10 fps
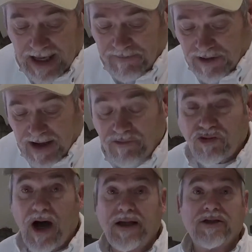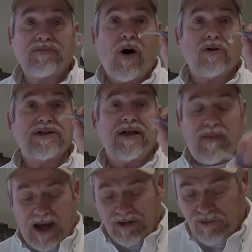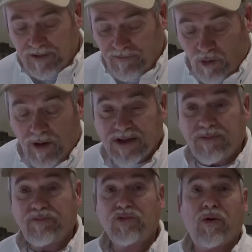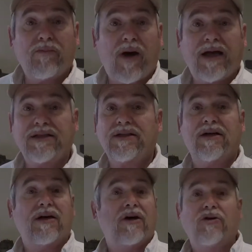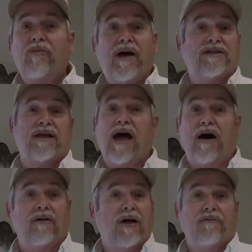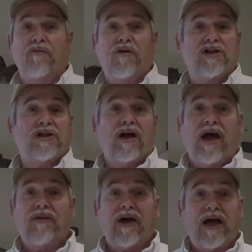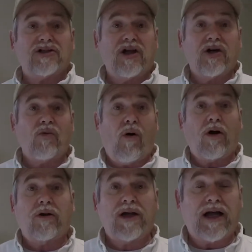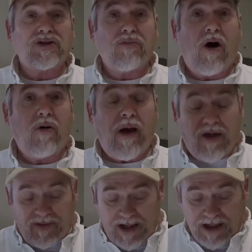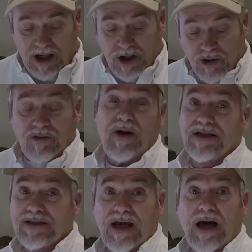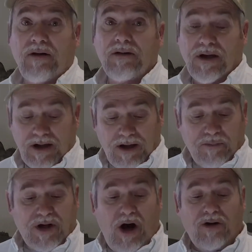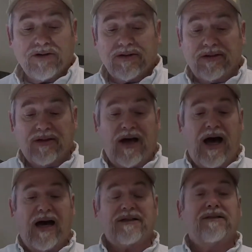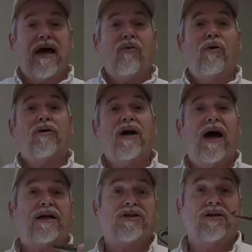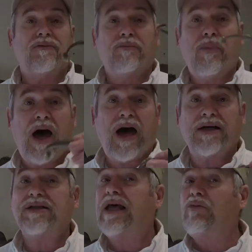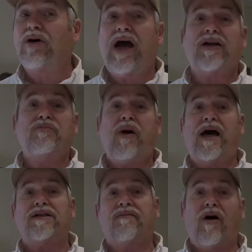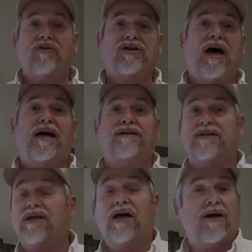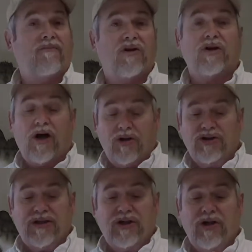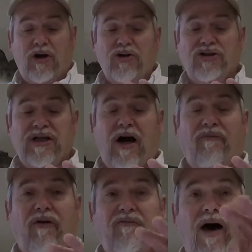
and if you never tried the small Z-Man 3 and 4 inch swim baits, you're messing out. If you're fishing a lake that has clear water and it got smallmouth in it, you're messing out. Because, guys, they will catch bass, and they will catch bass of all sizes. You know yourself, a